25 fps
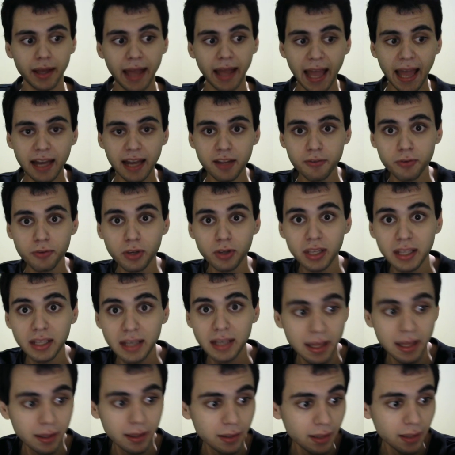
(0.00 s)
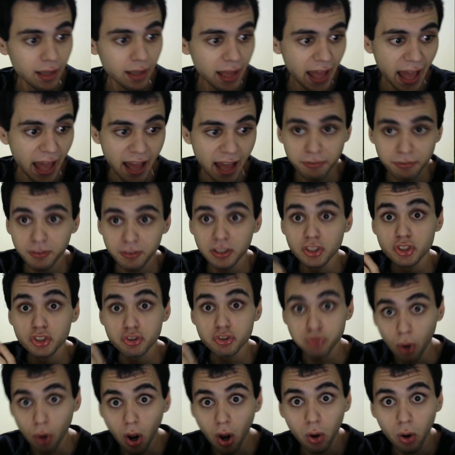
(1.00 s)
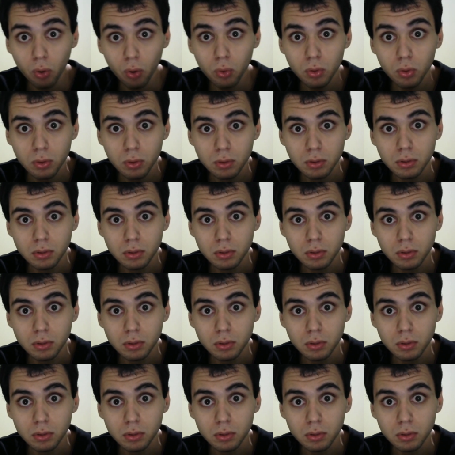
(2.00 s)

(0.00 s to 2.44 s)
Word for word: And if you can have control,